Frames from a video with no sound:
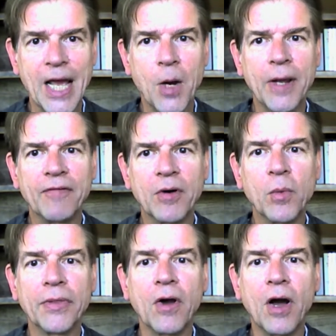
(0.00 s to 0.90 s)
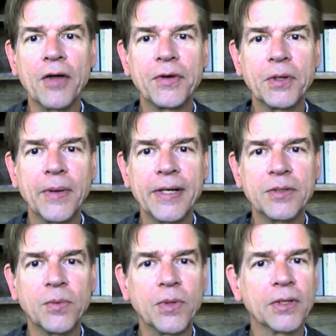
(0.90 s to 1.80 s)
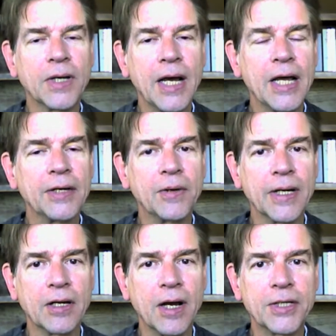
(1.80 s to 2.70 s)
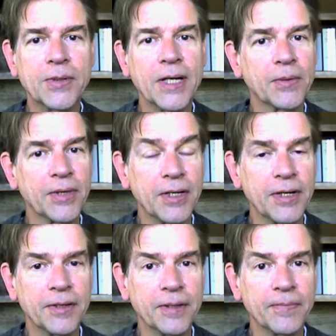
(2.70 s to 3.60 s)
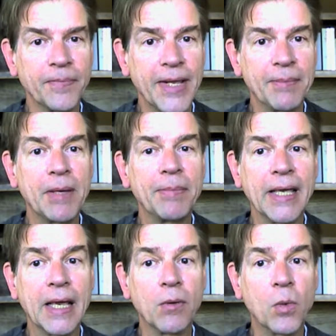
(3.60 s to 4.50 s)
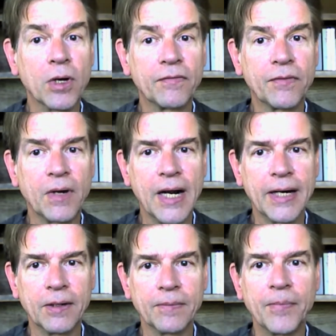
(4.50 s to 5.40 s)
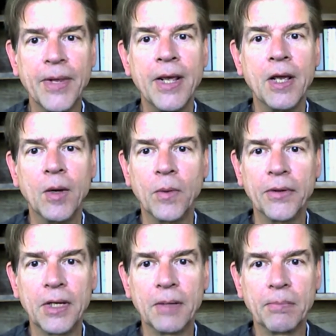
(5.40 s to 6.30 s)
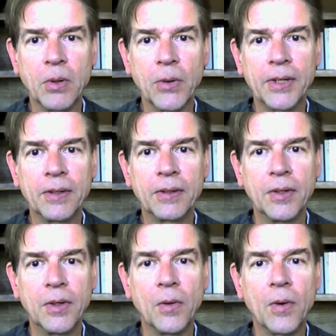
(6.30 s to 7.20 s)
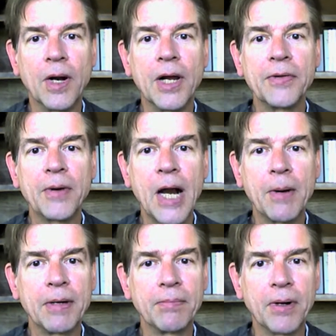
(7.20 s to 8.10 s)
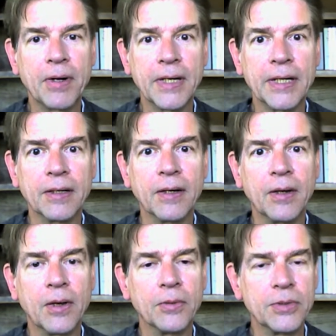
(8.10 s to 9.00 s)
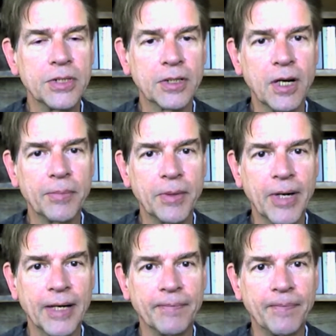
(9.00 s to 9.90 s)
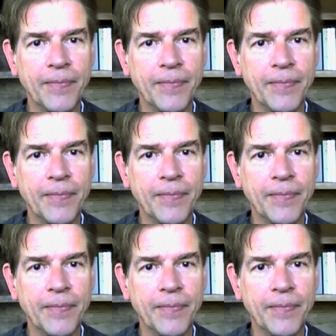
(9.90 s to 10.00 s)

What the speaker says: However, when the author creates a work under a contract with another, it may be a work for hire, where the employer or other hiring party owns the copyright.